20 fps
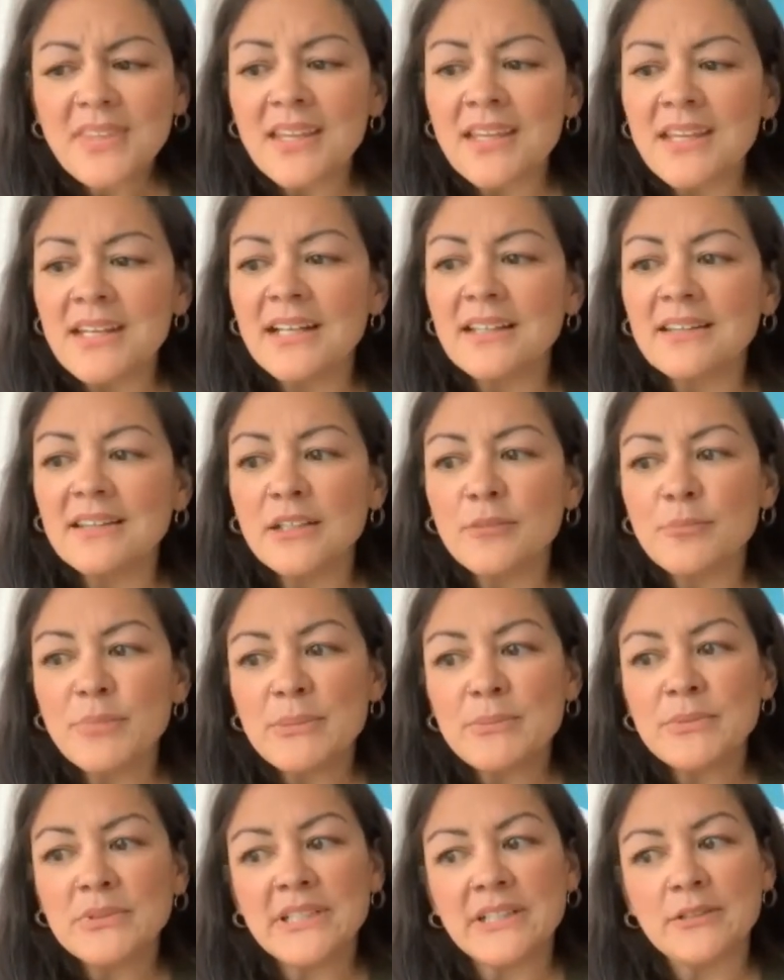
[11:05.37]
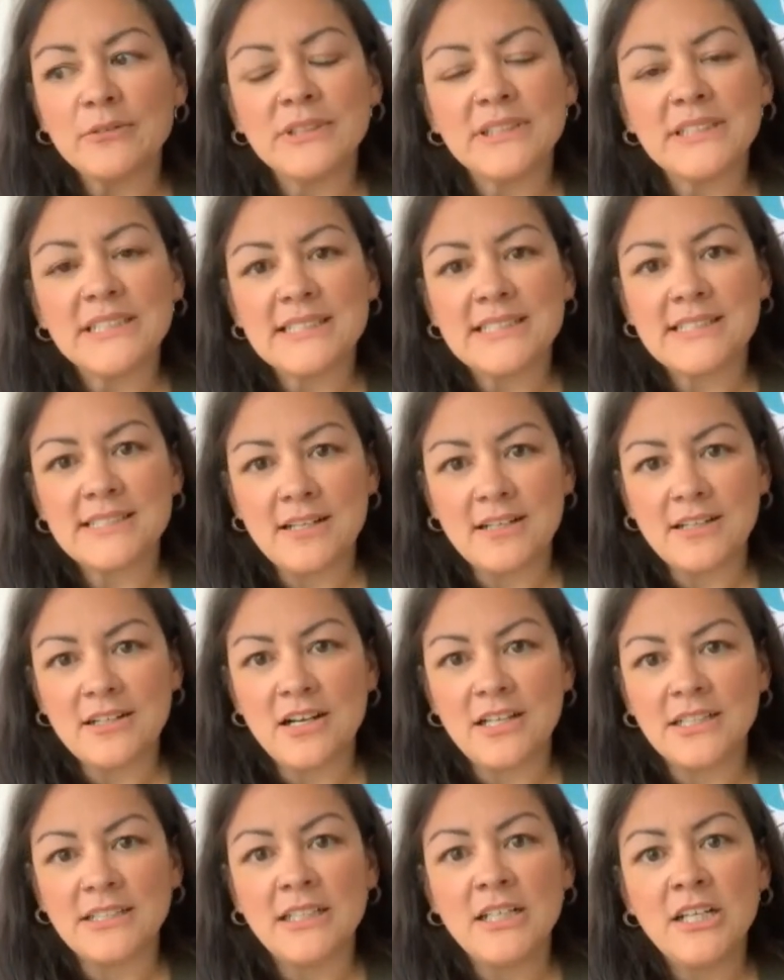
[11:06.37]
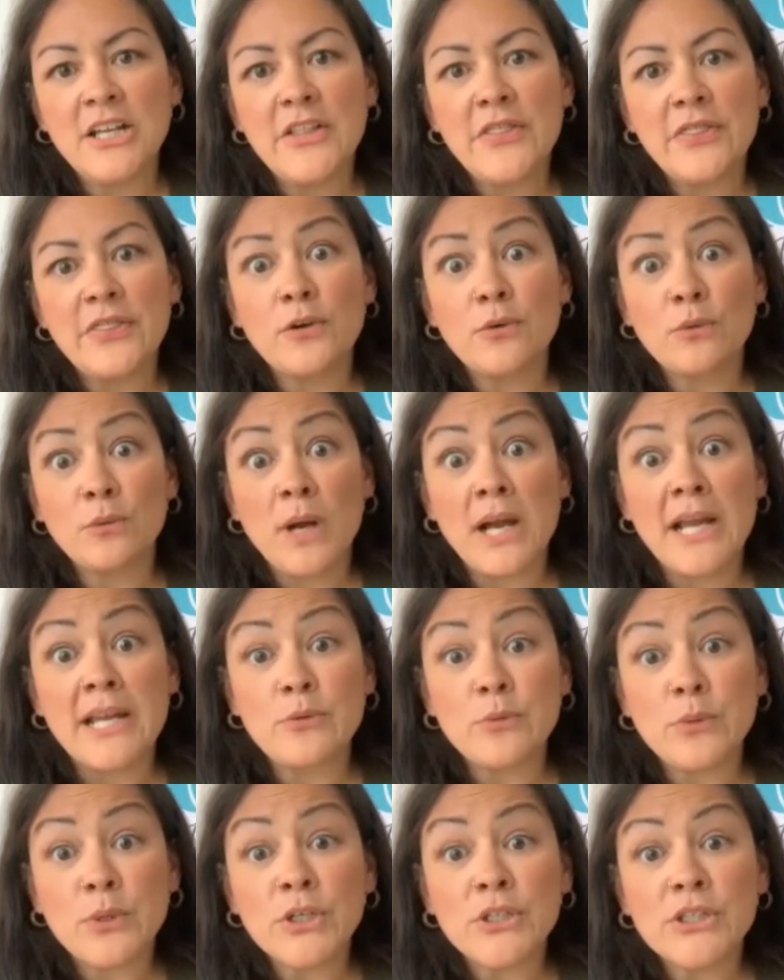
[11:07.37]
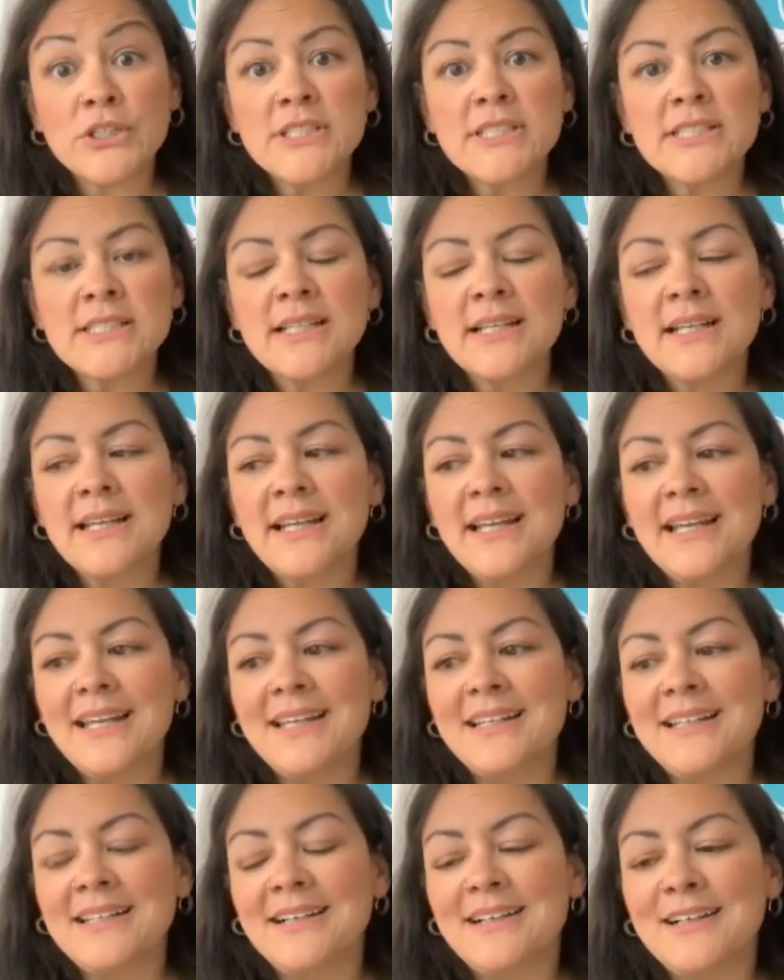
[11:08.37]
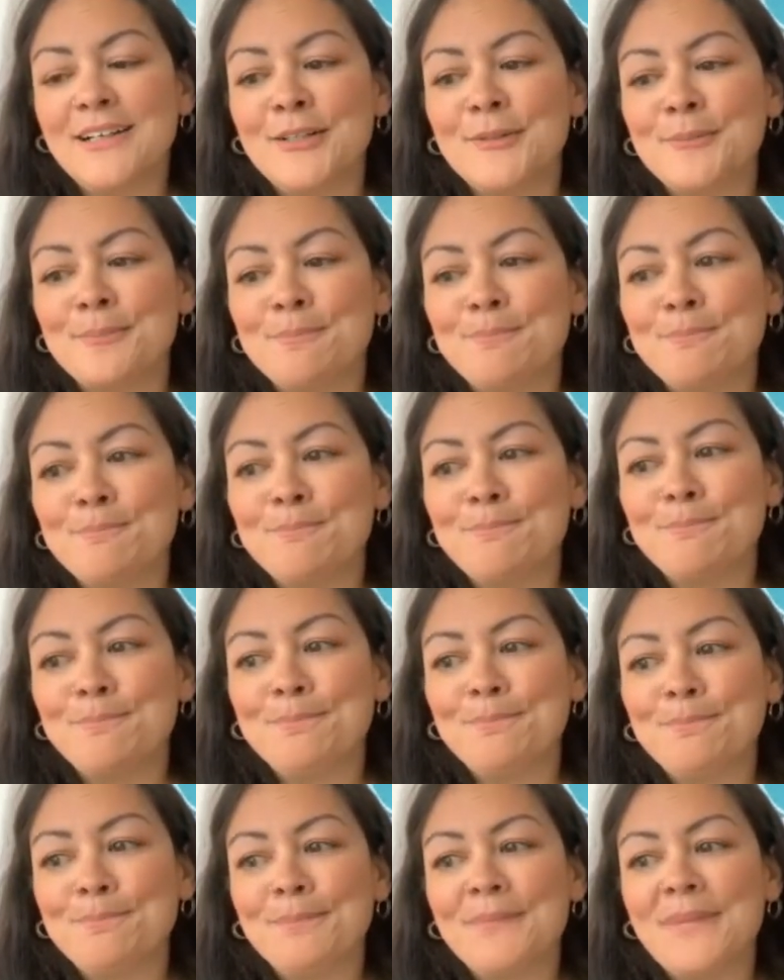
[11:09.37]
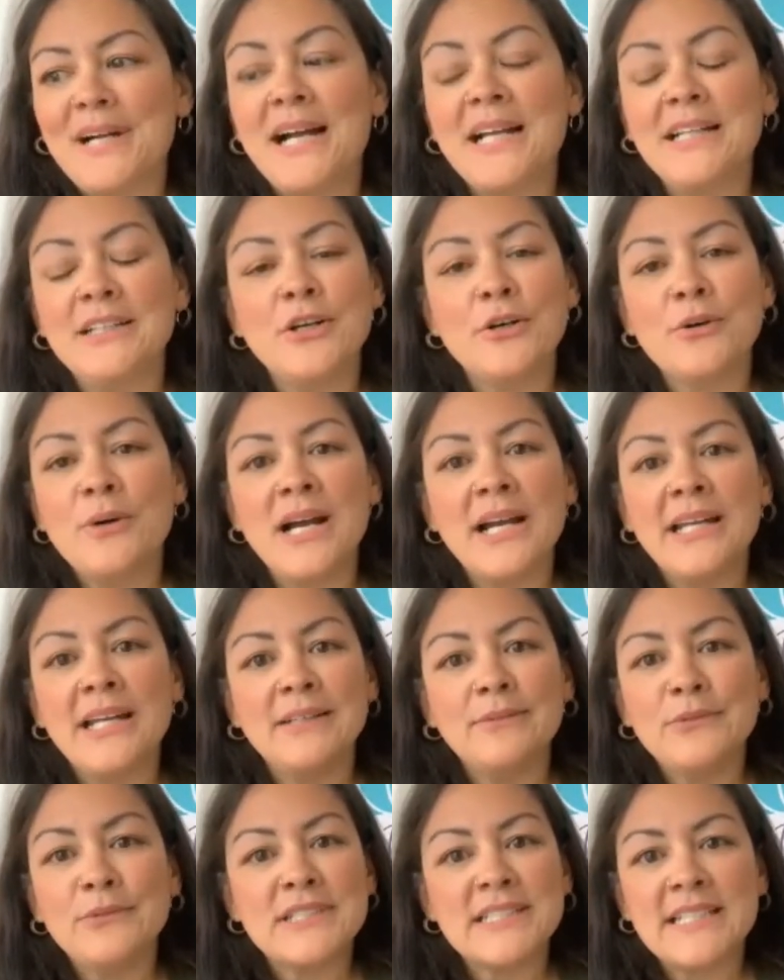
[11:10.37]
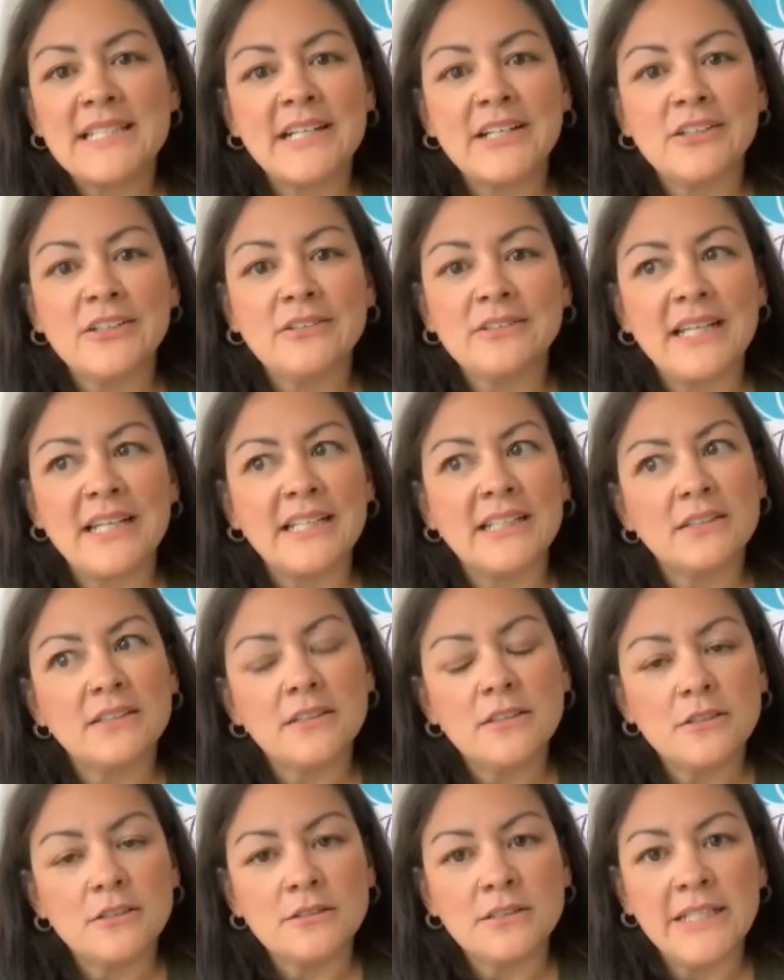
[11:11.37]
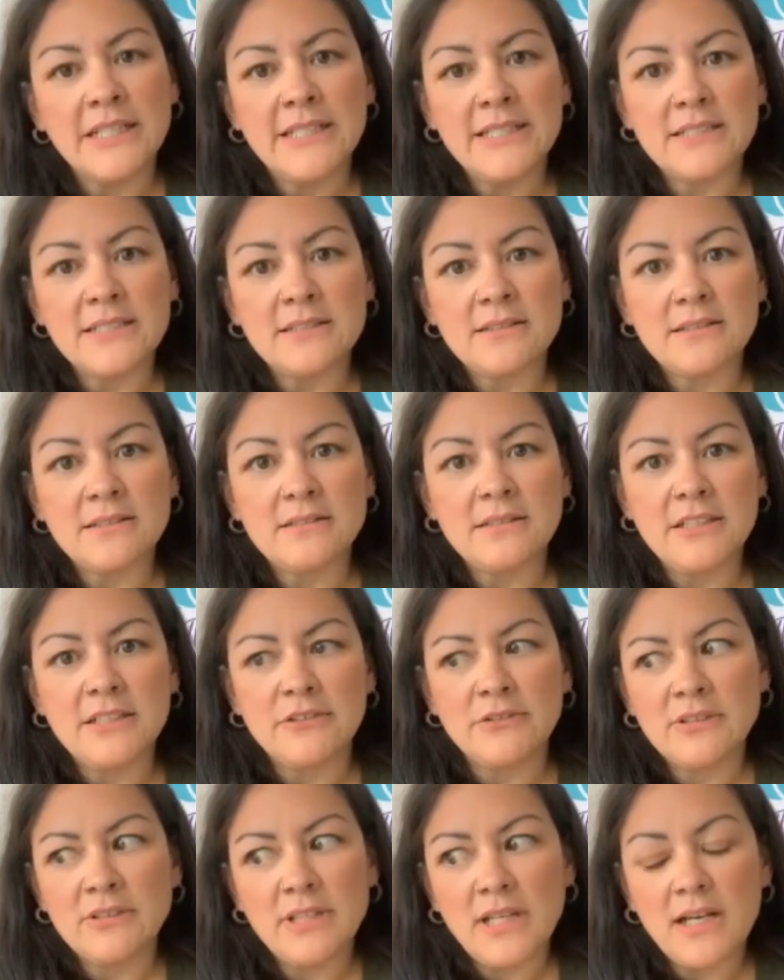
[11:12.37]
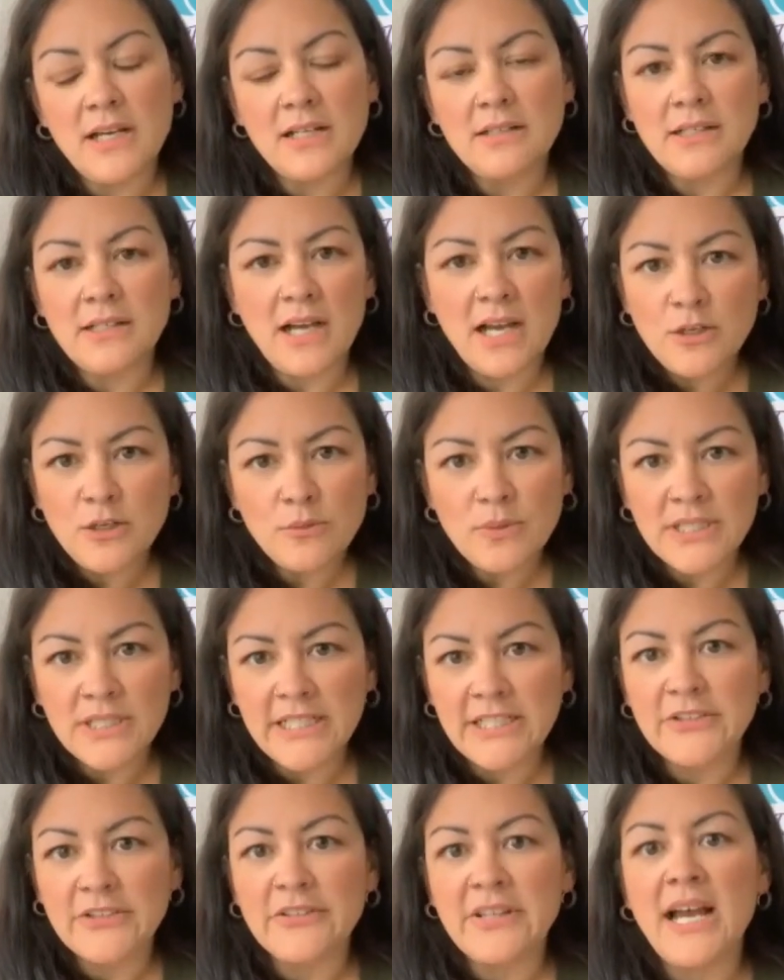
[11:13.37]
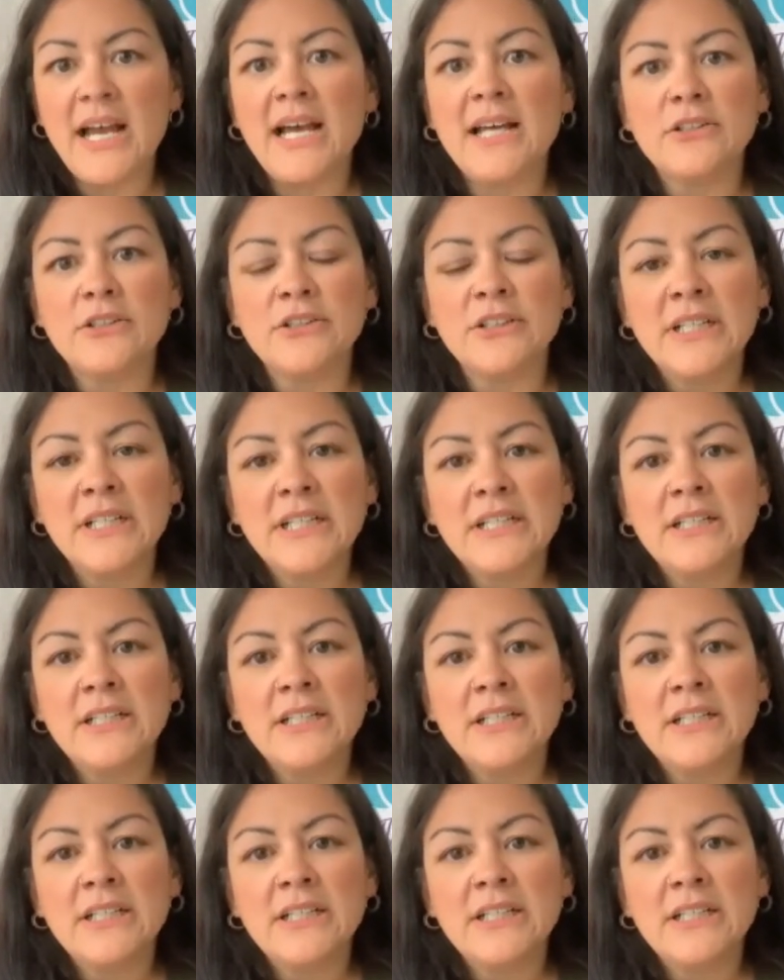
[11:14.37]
And I think people get really stuck on the right words. And I know I was there like, oh, they didn't, that I don't want to hear that, or,